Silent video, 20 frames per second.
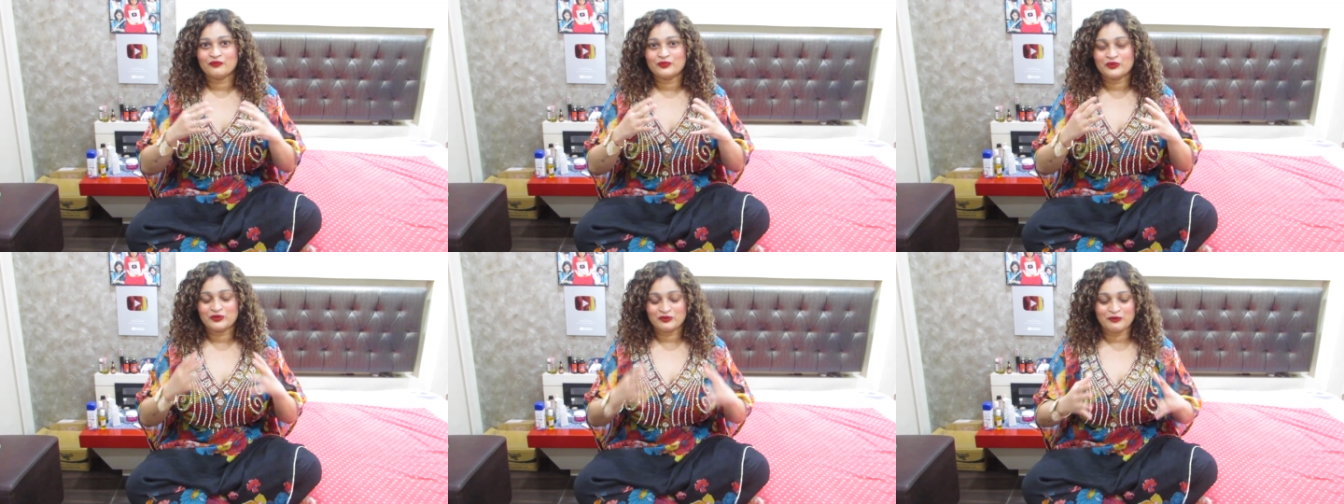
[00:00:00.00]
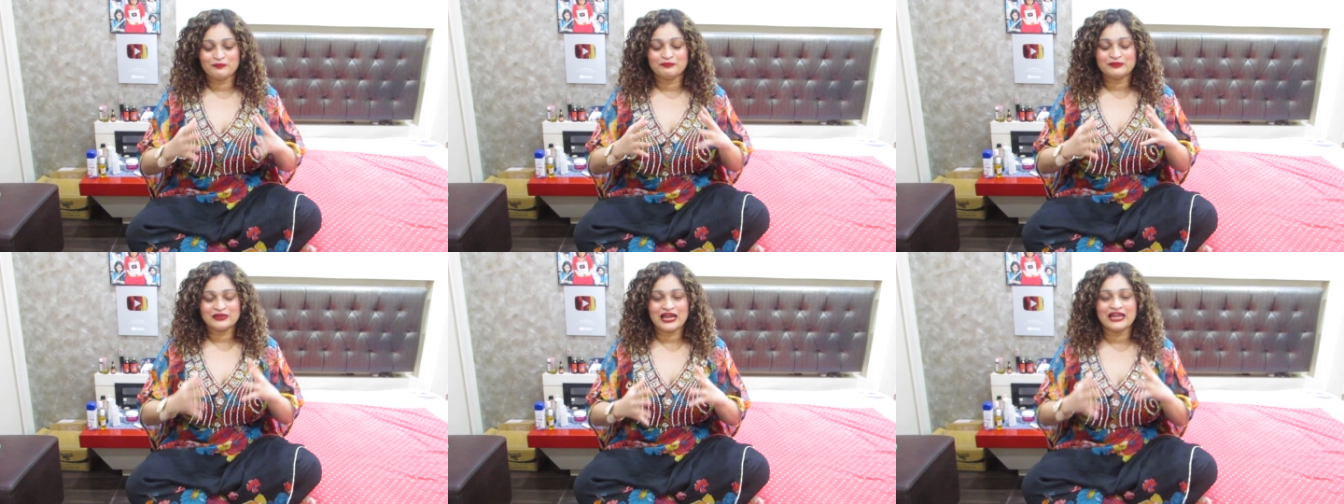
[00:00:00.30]
we
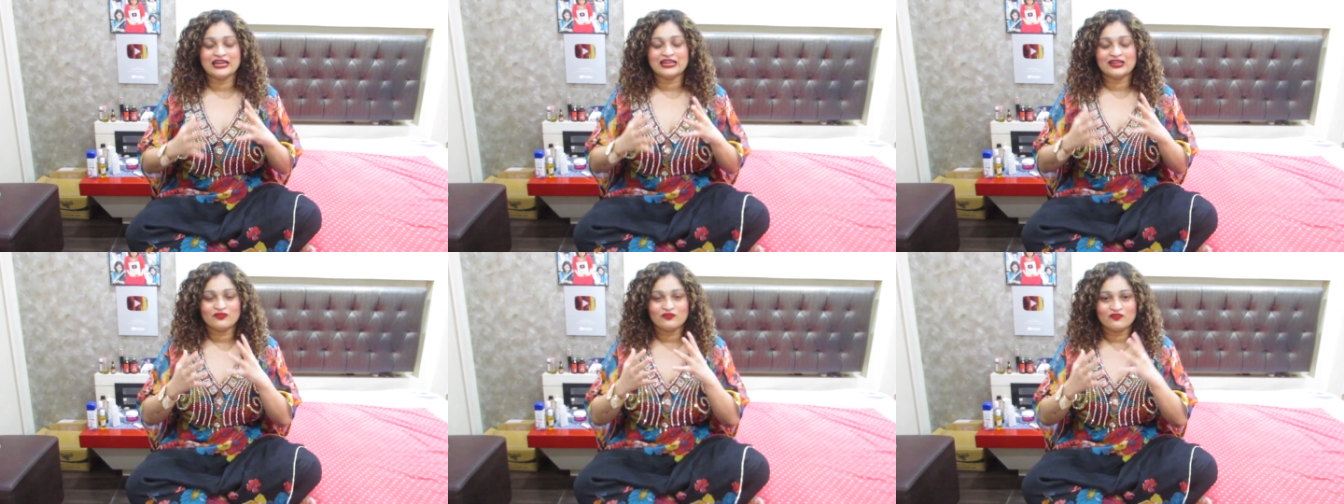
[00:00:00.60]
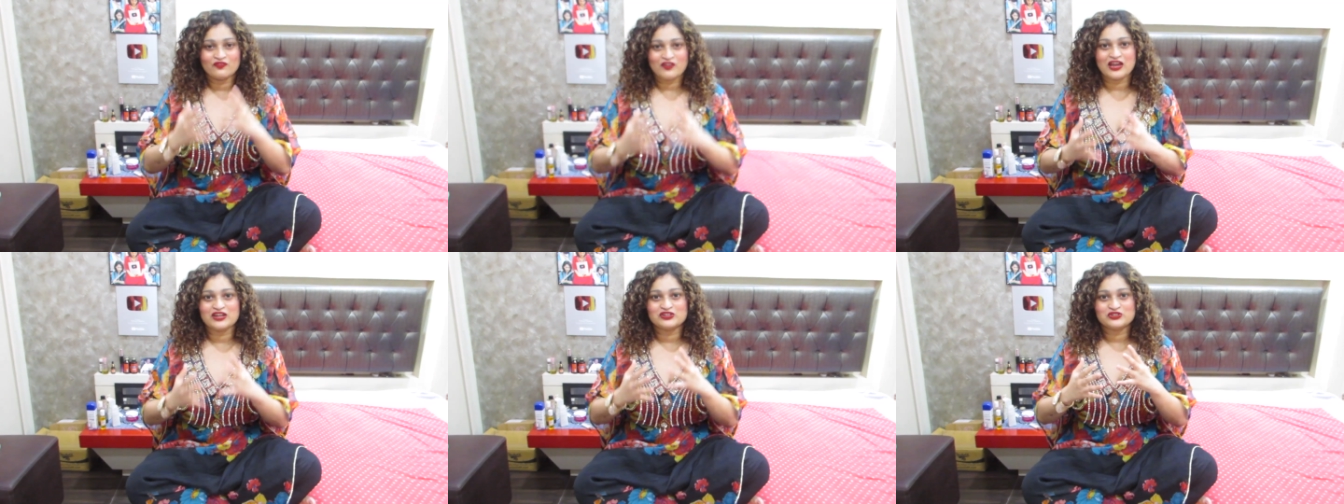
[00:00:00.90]
were planning
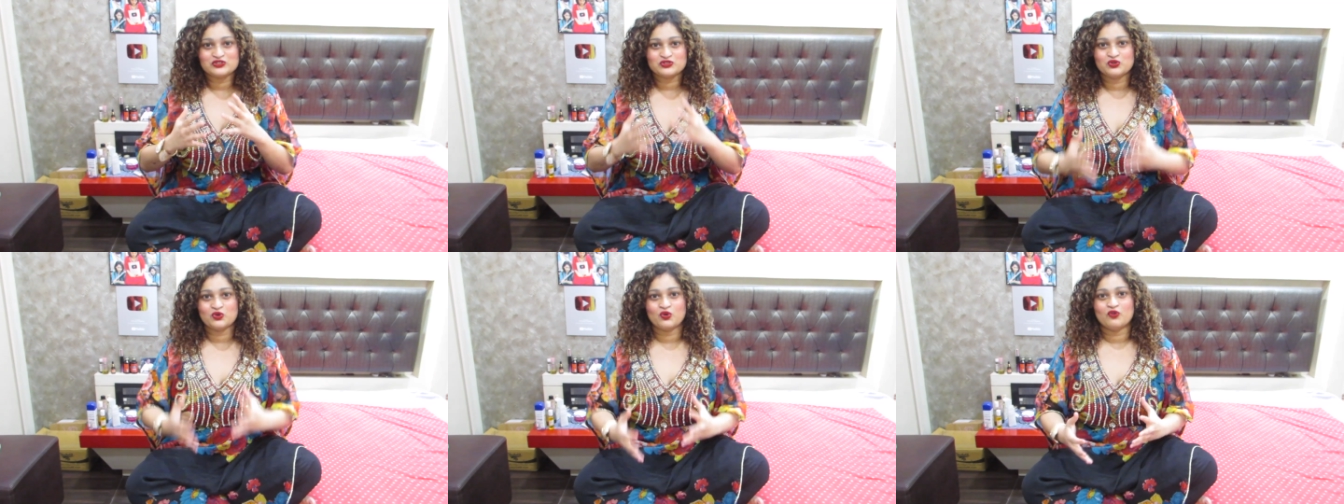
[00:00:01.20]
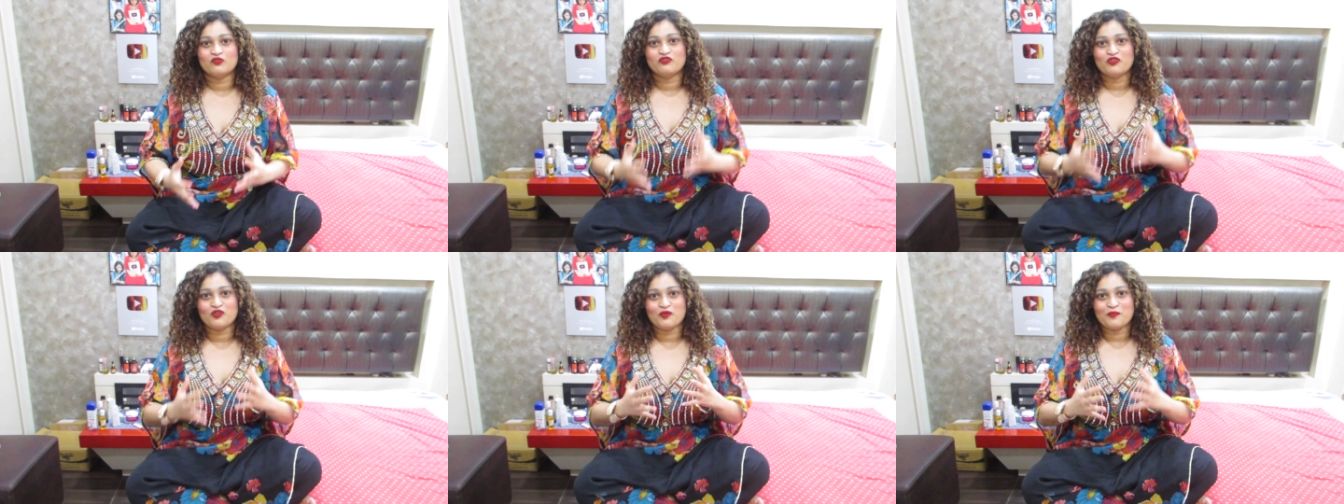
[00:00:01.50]
where to
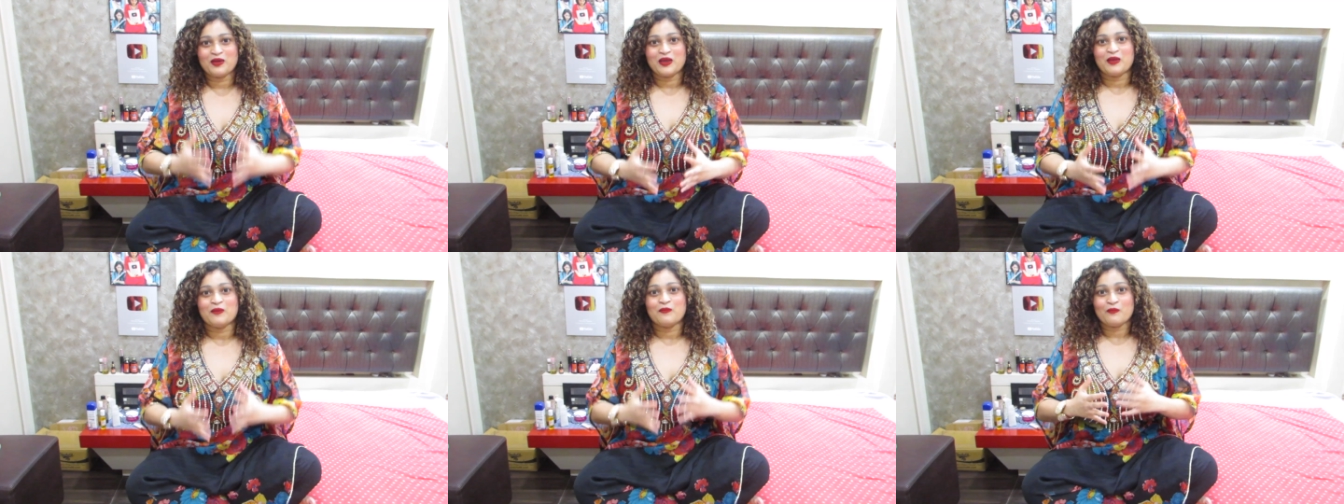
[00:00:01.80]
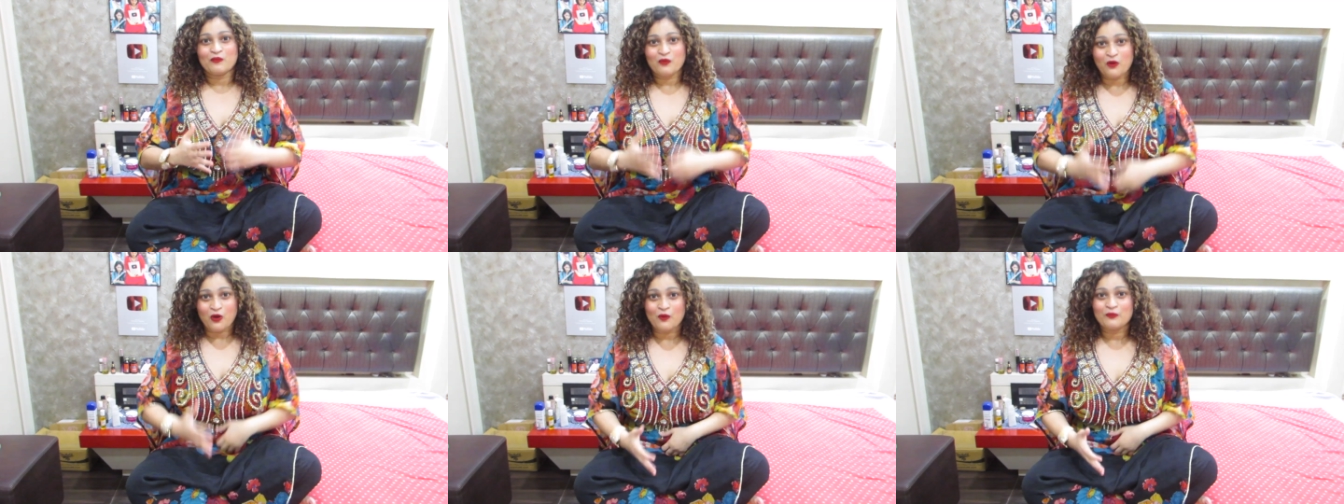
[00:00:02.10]
go for my
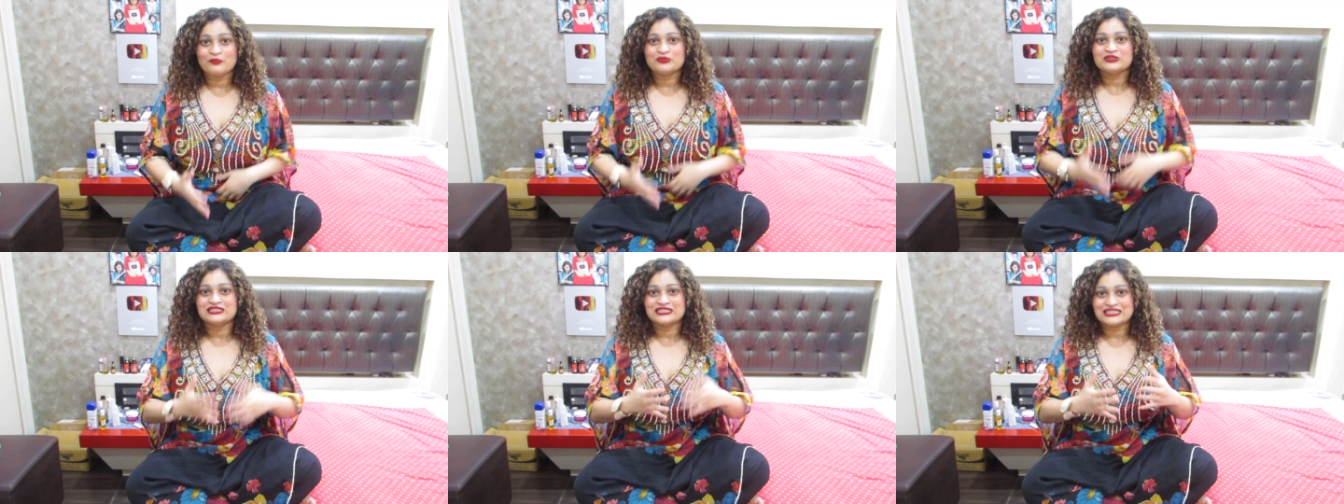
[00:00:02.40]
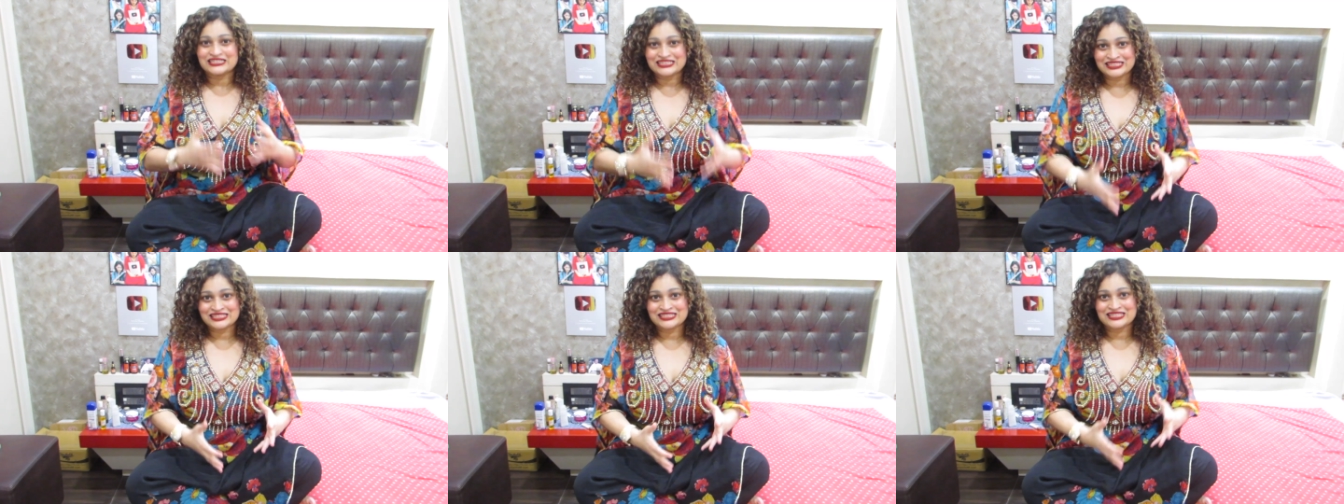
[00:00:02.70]
mom's
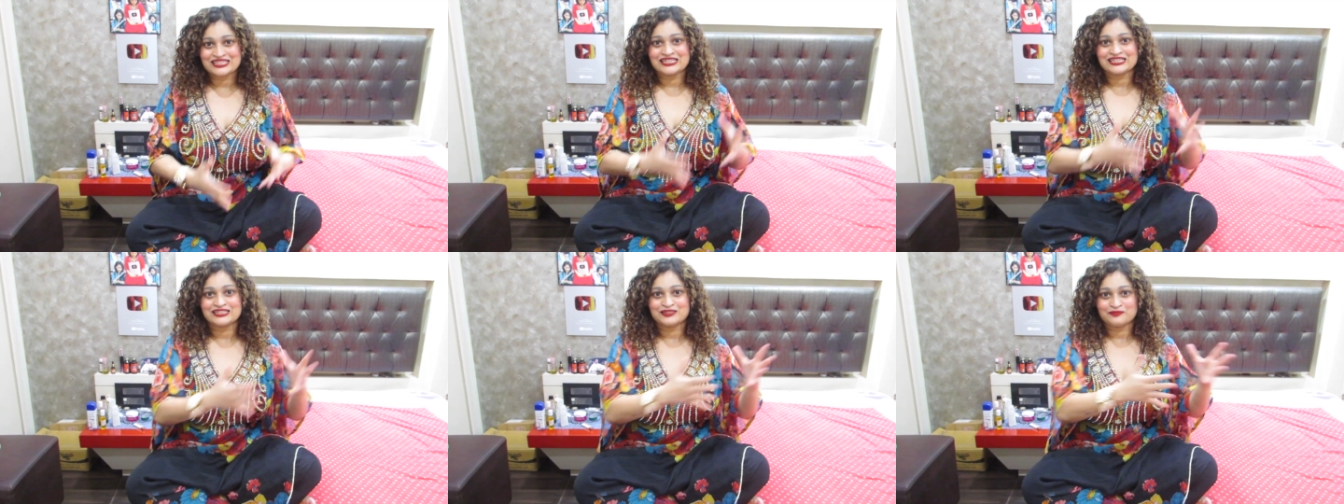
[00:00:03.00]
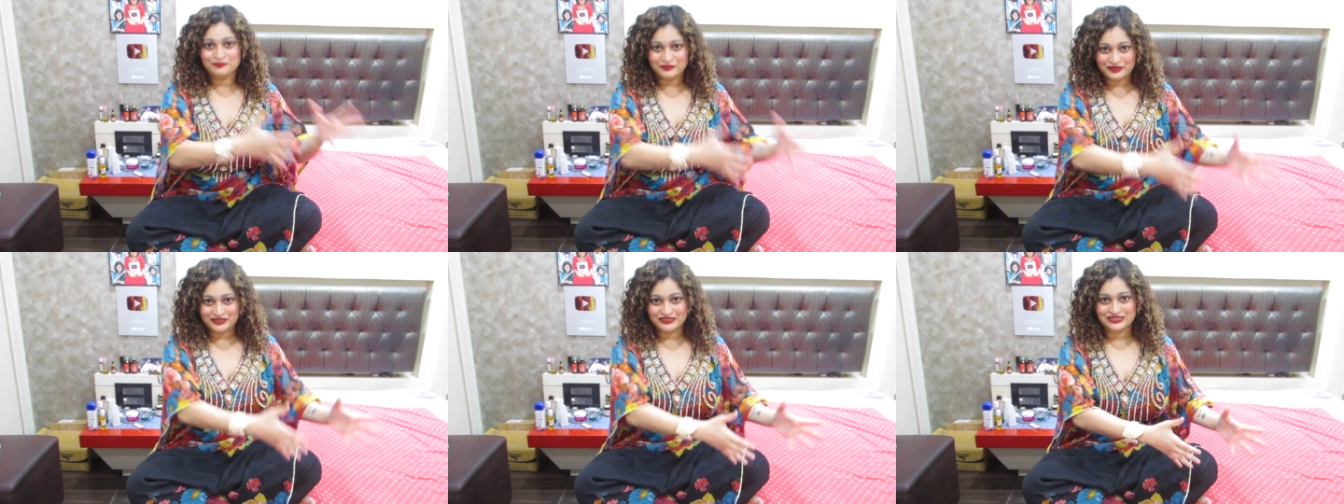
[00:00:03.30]

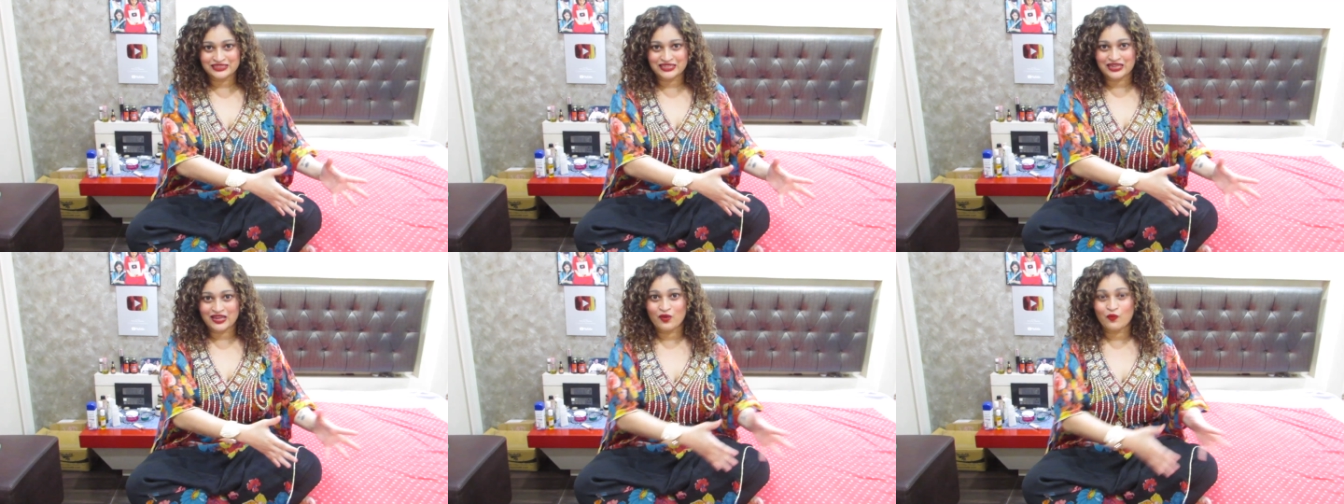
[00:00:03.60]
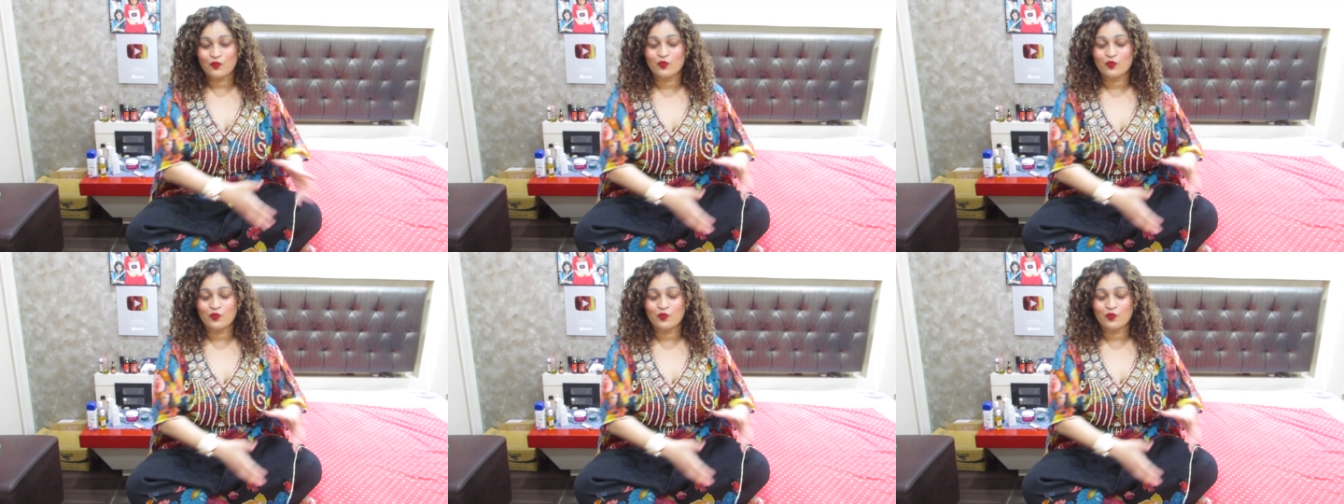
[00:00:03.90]
60th birthday,